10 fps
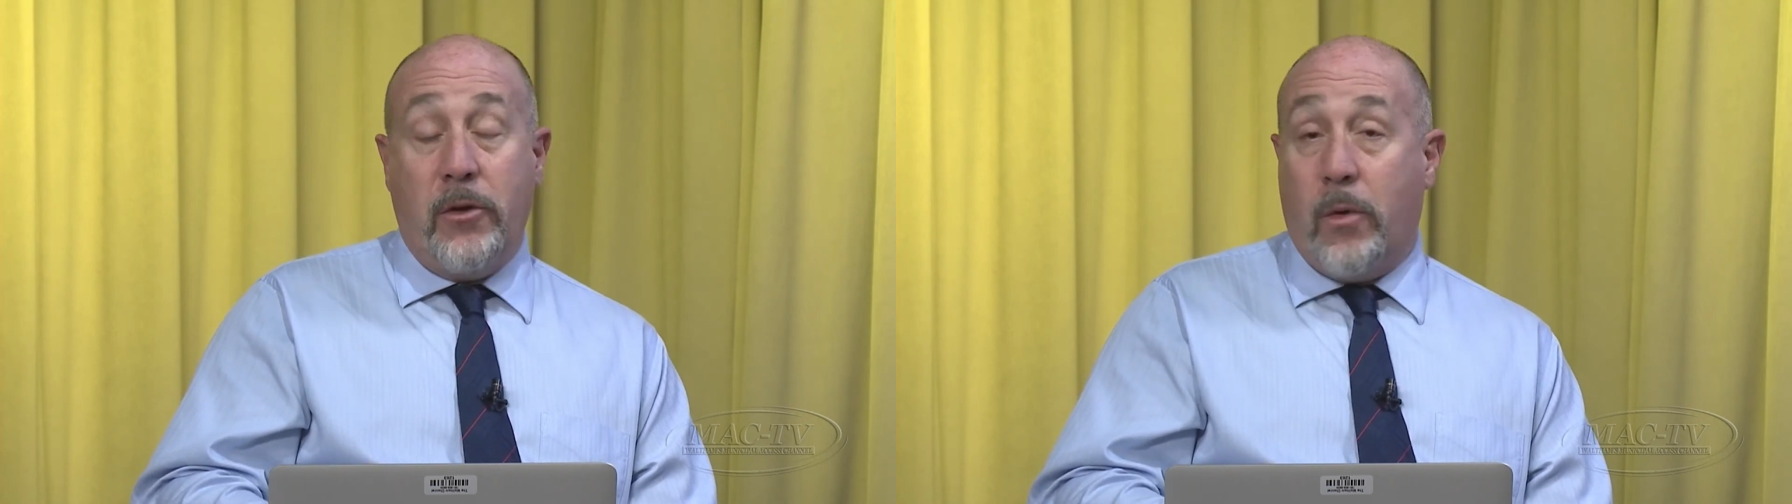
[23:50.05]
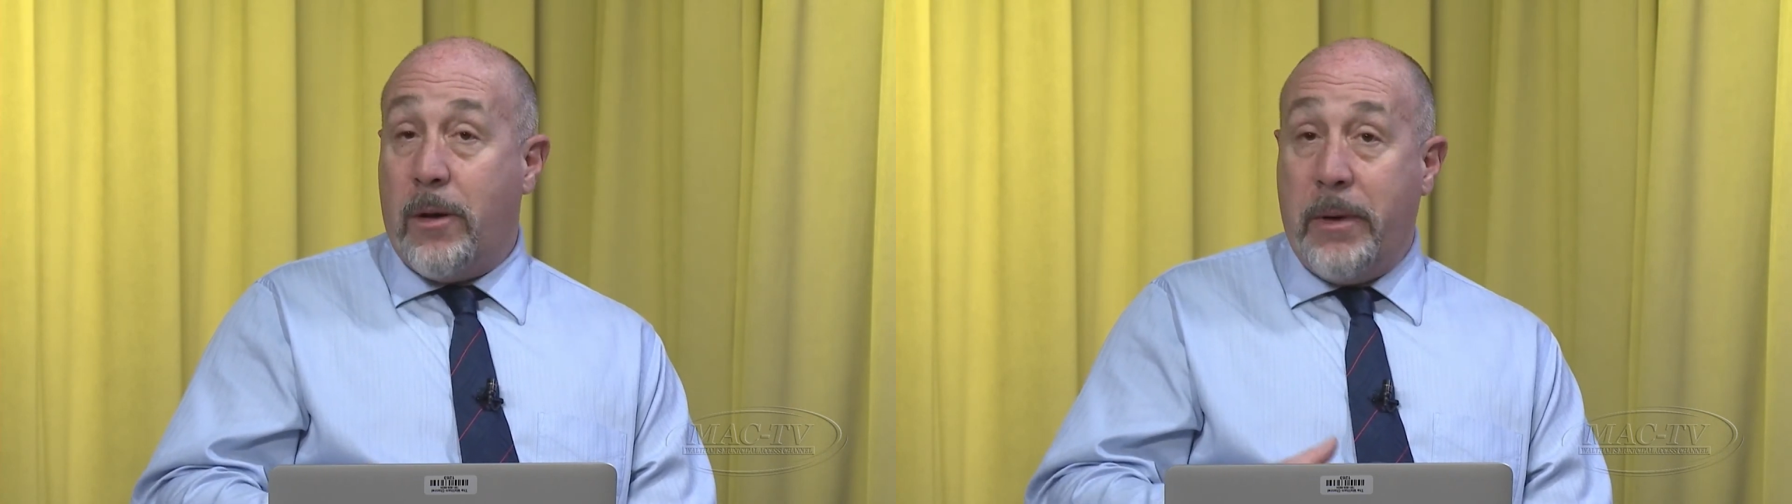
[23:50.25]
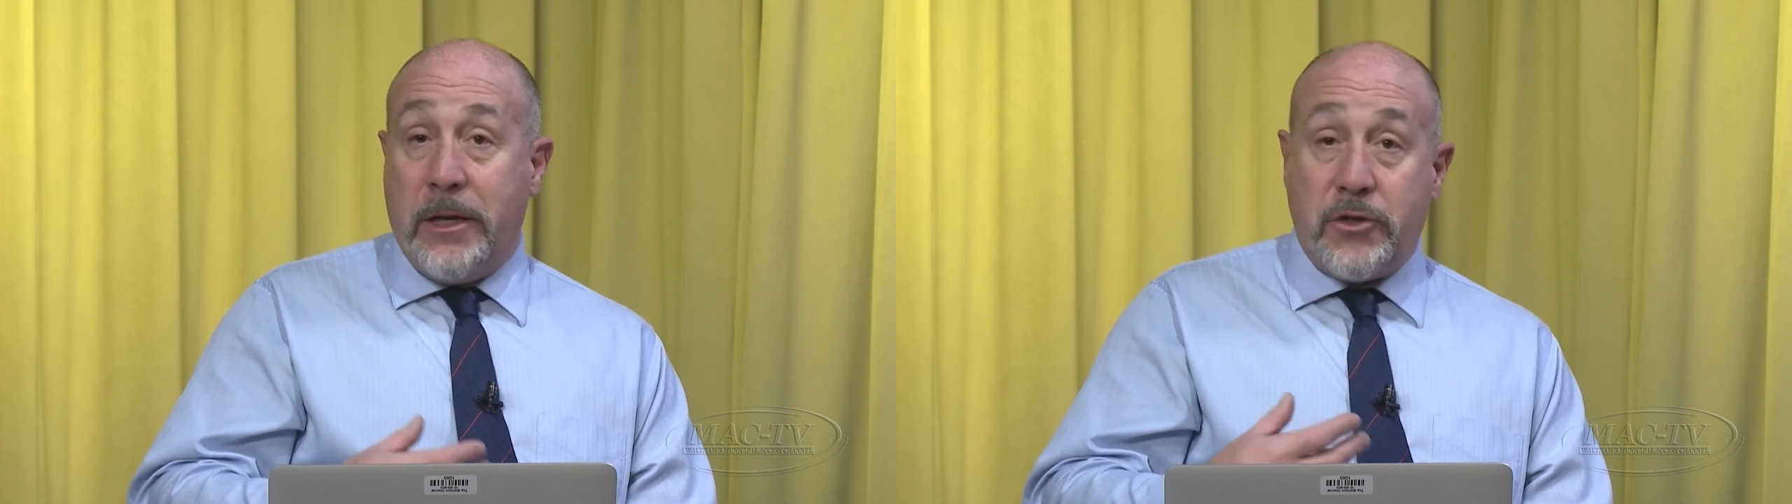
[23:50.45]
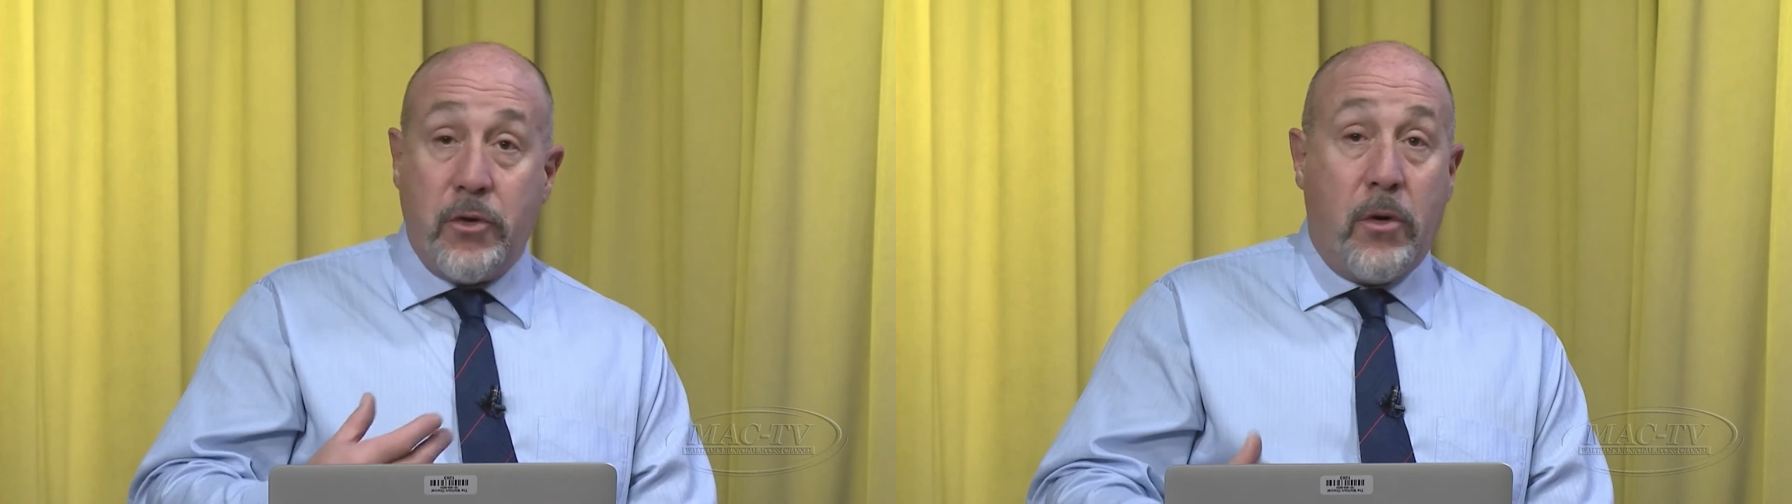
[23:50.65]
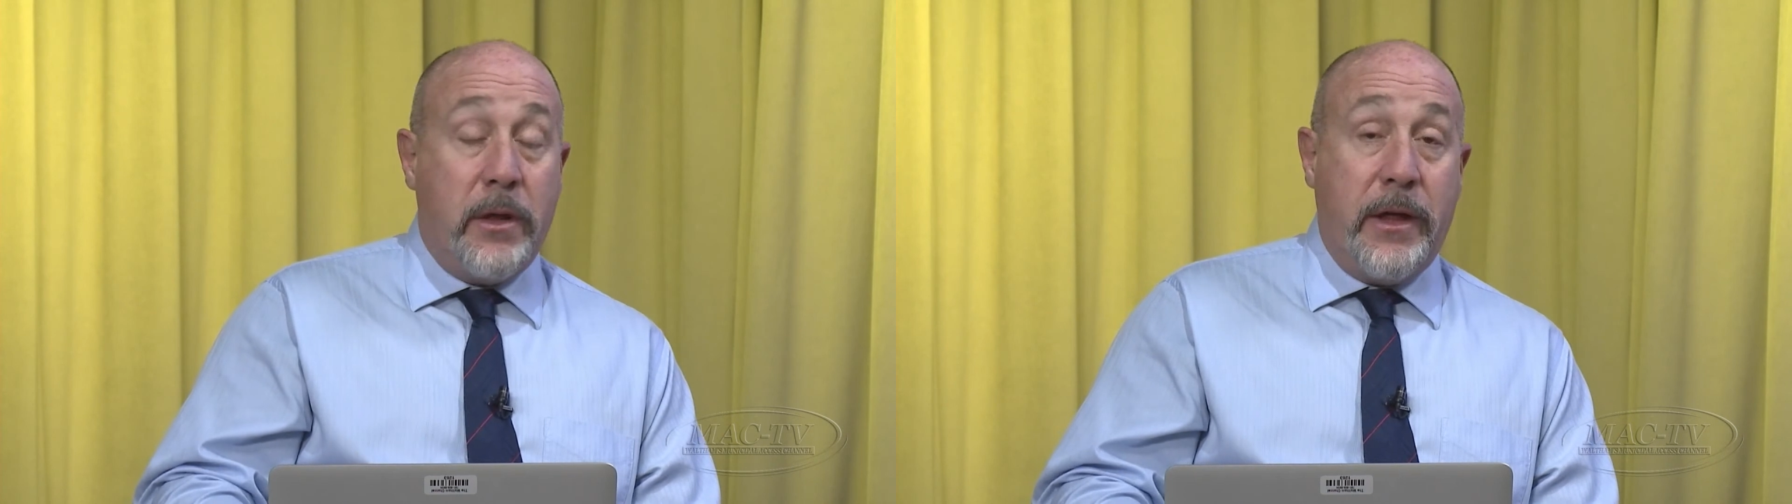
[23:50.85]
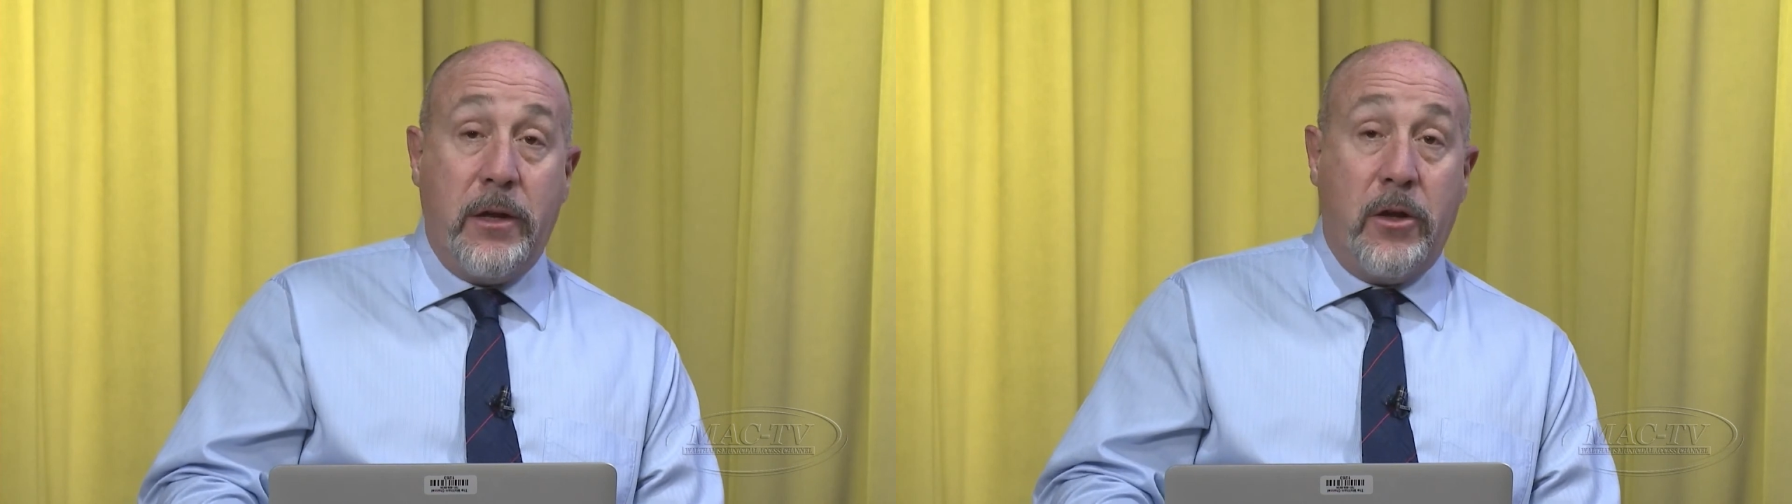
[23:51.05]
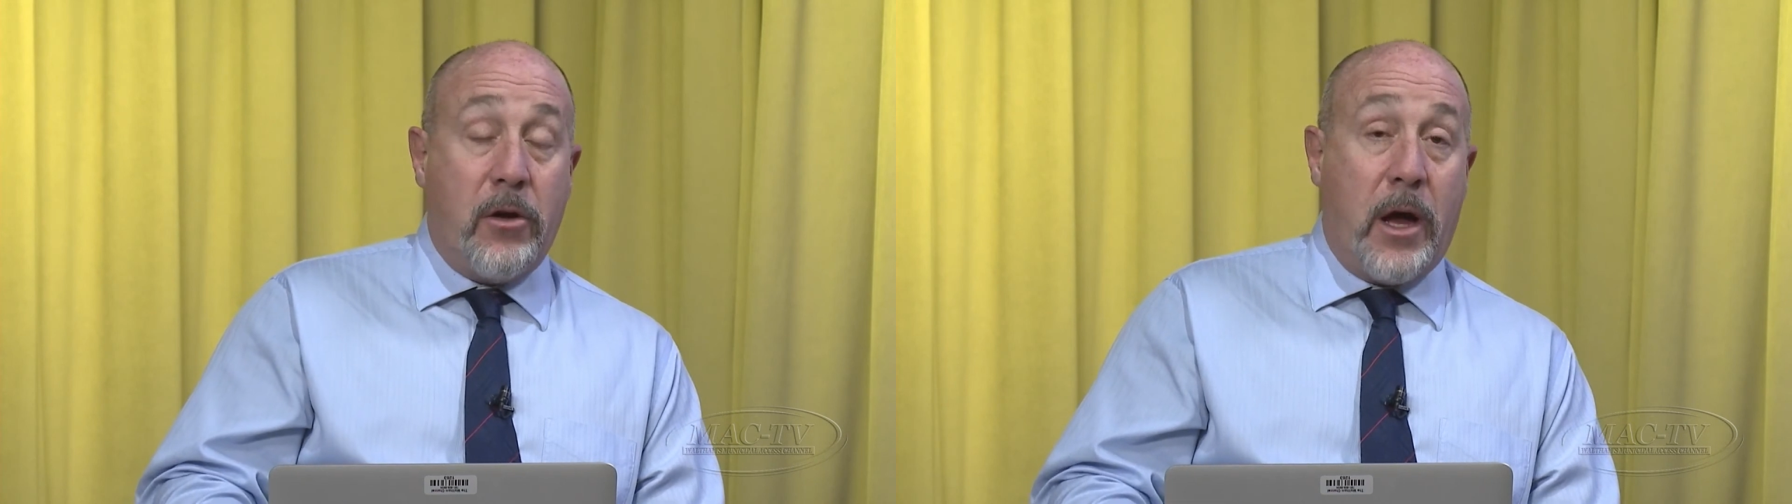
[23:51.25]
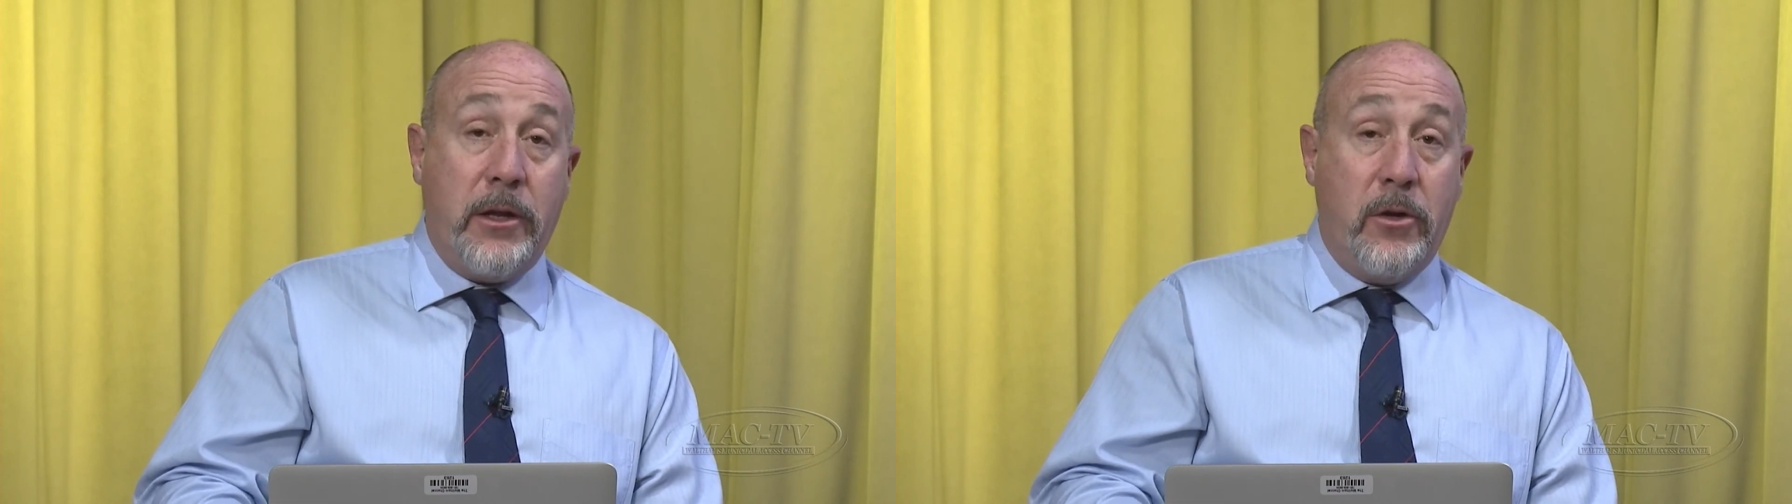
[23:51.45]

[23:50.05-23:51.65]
you want to make sure that you're not